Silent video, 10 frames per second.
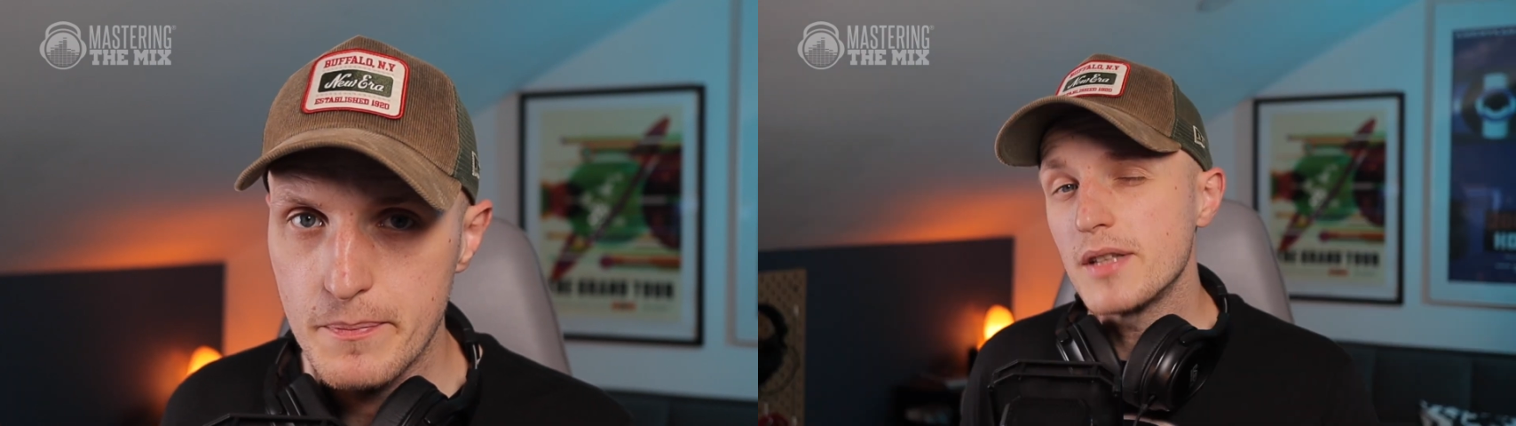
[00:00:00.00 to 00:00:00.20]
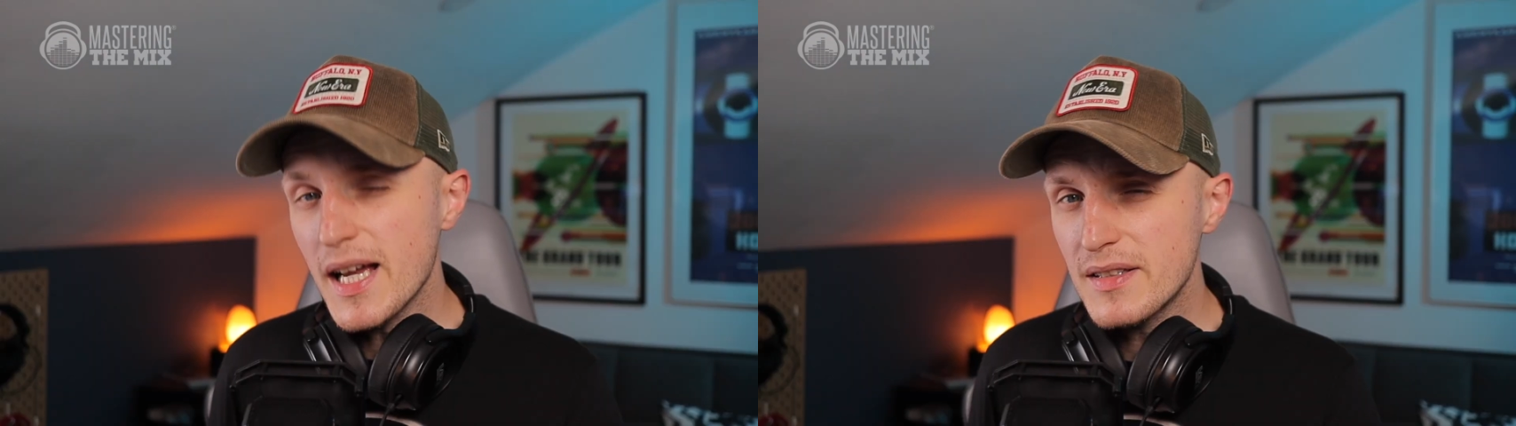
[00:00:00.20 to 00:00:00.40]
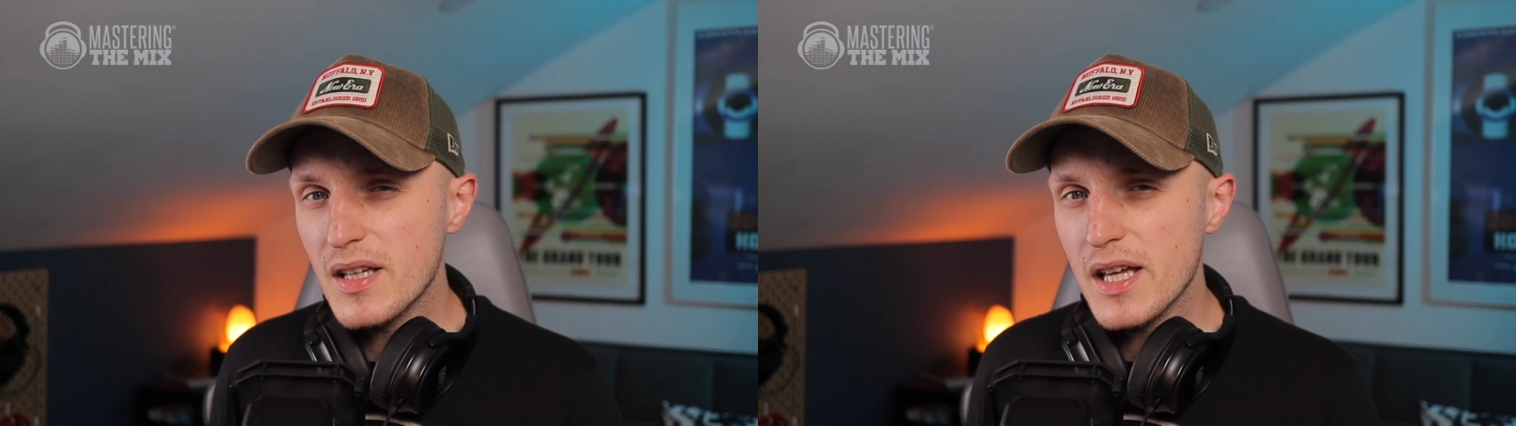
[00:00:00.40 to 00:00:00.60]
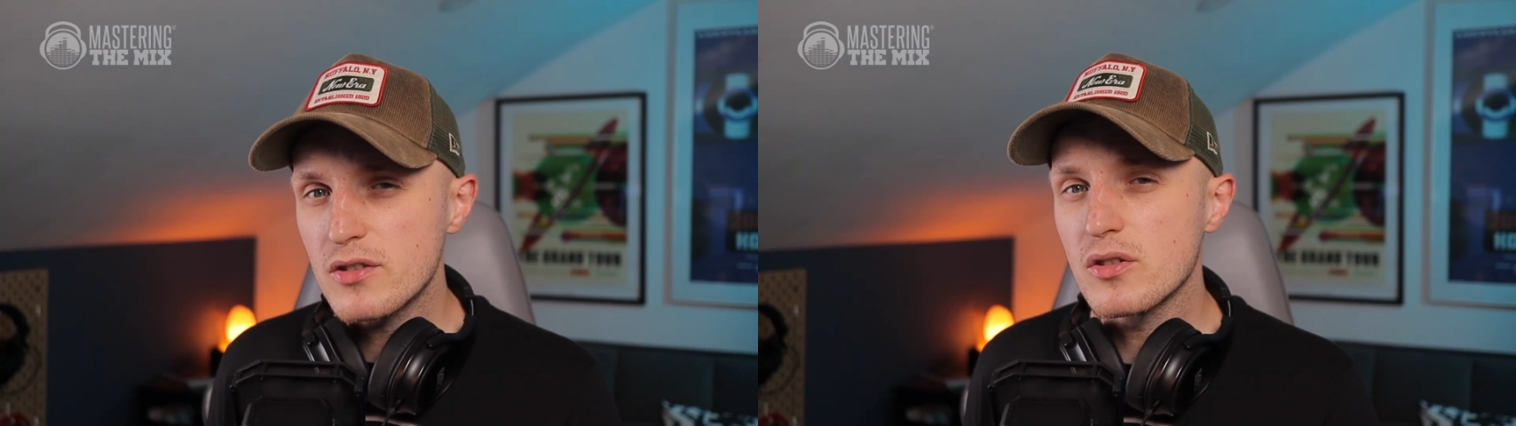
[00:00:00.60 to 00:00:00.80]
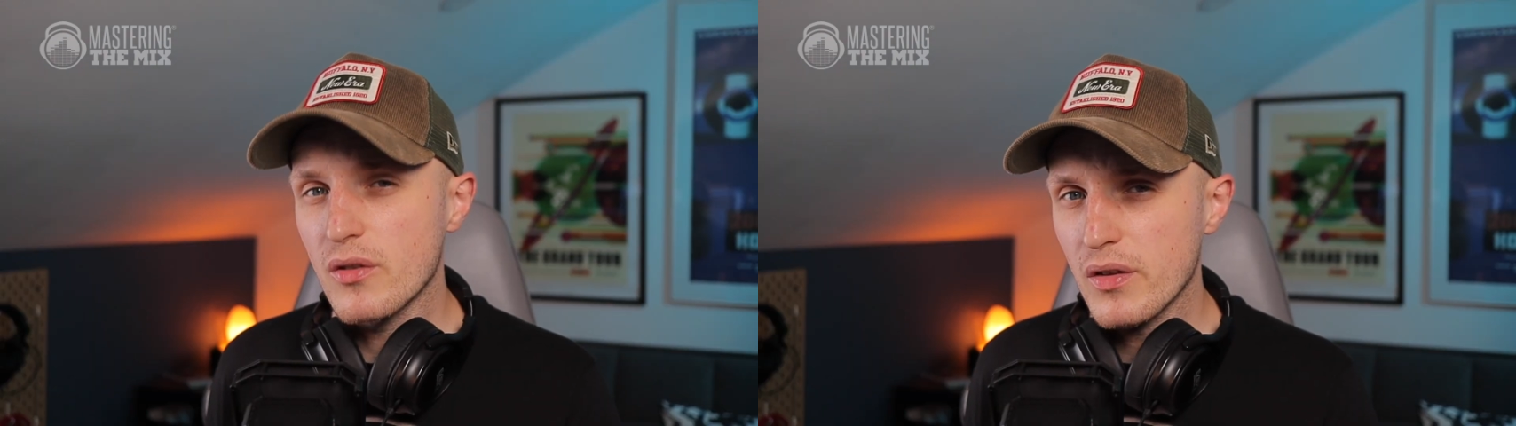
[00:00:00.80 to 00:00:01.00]
Next thing to
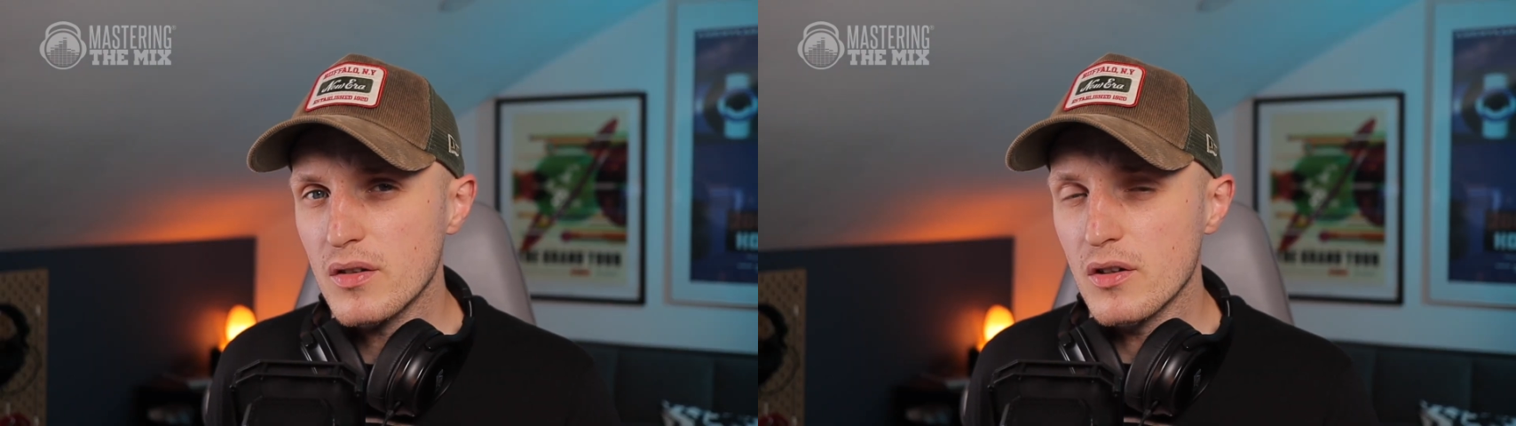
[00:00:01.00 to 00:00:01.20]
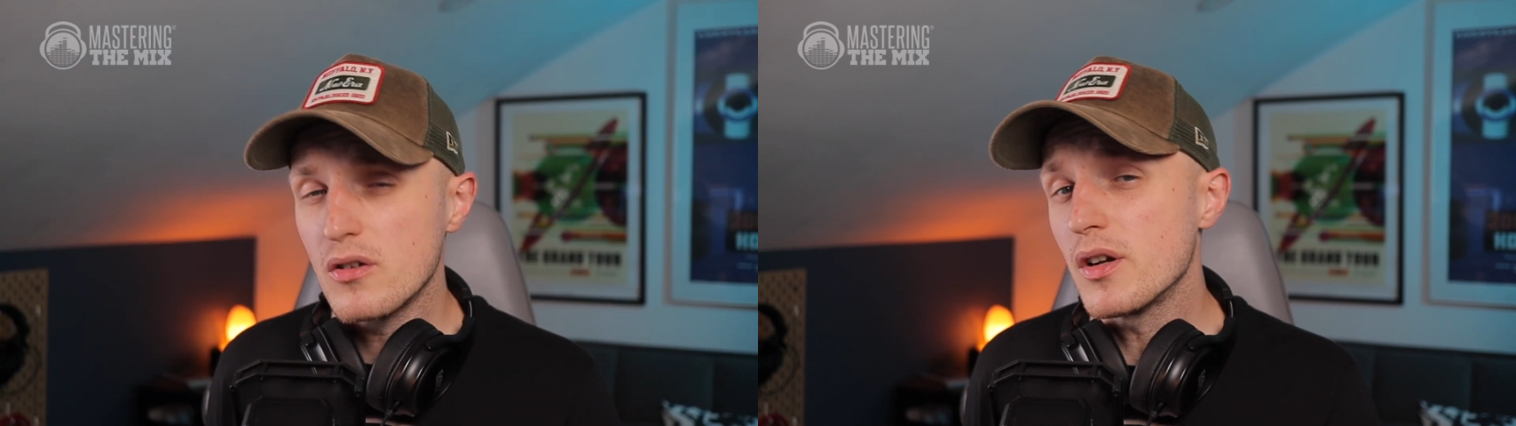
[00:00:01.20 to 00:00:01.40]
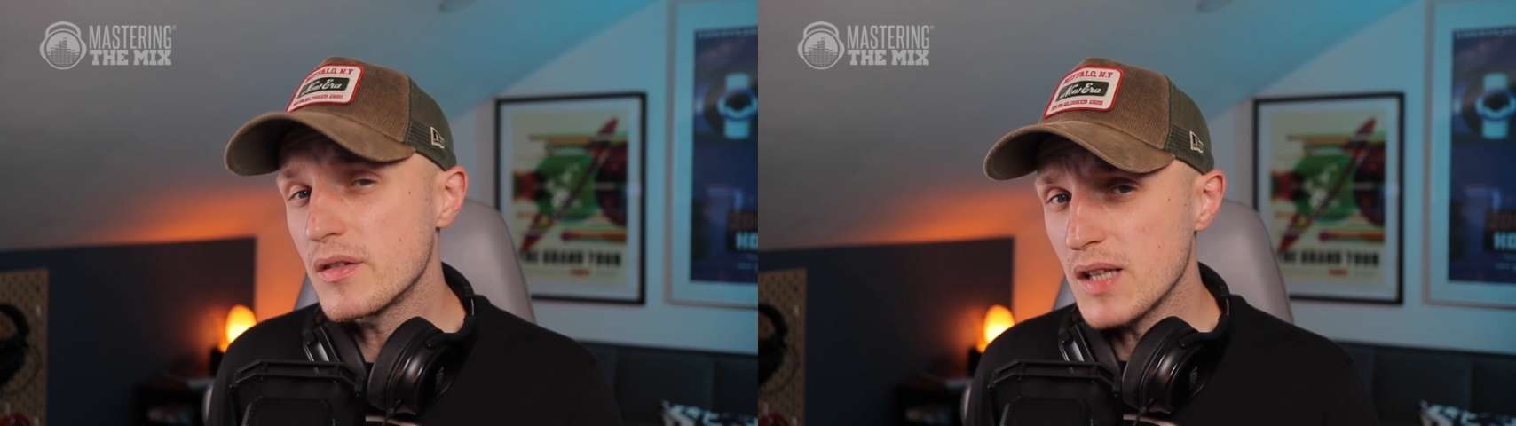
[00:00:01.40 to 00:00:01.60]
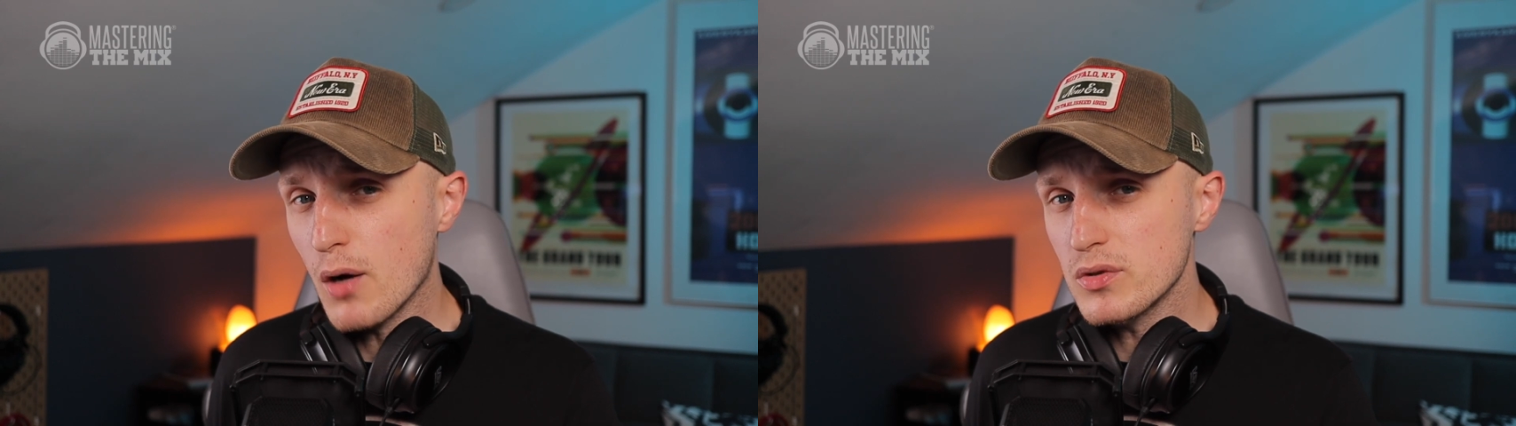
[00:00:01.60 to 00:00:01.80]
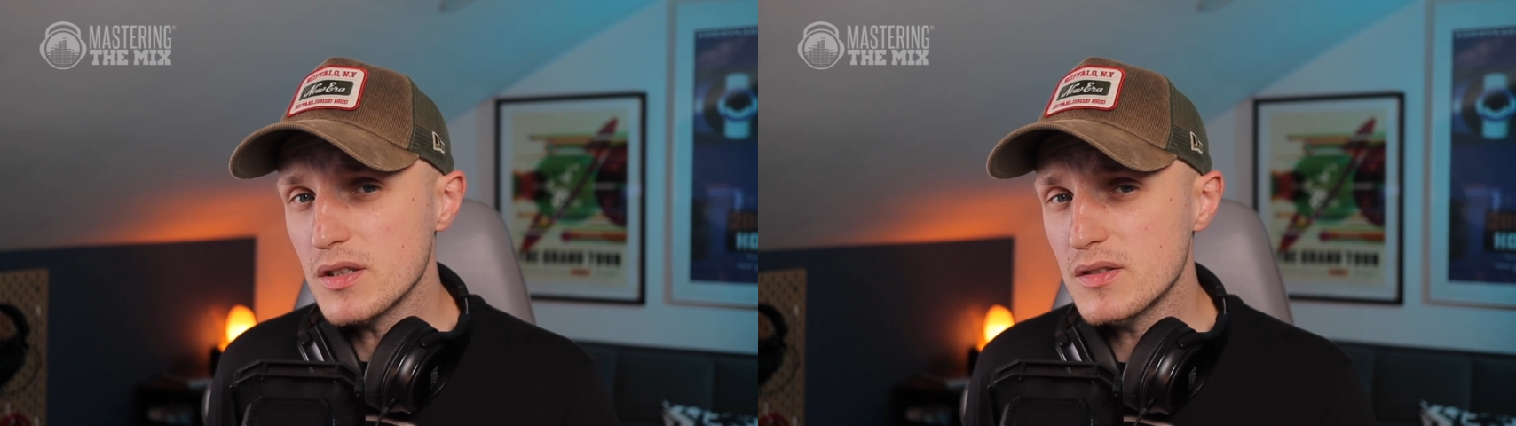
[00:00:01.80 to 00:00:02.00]
consider is
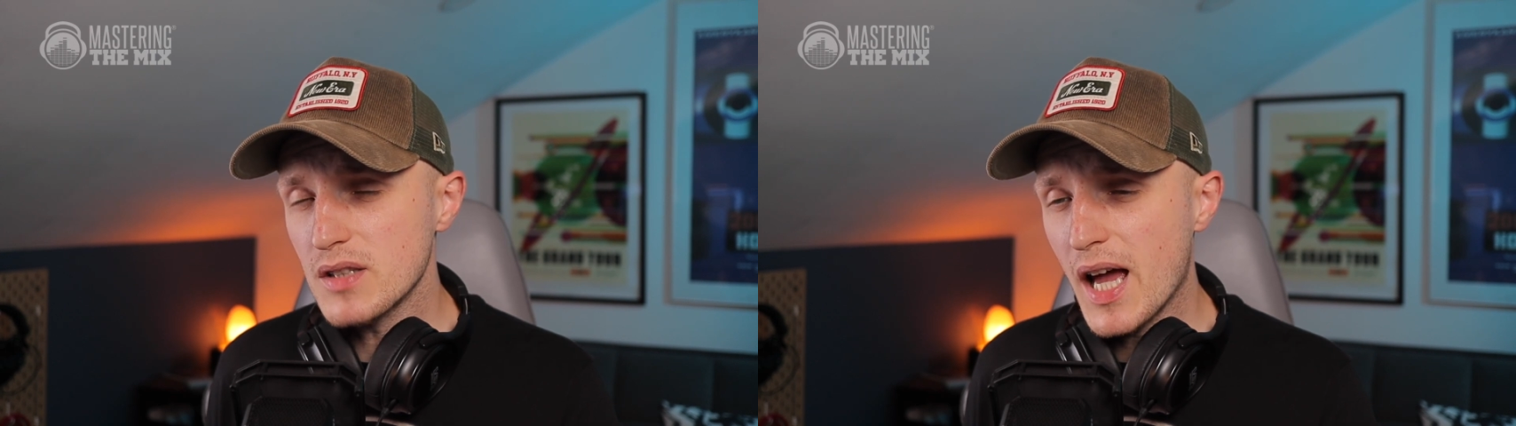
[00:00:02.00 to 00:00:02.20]
loudness,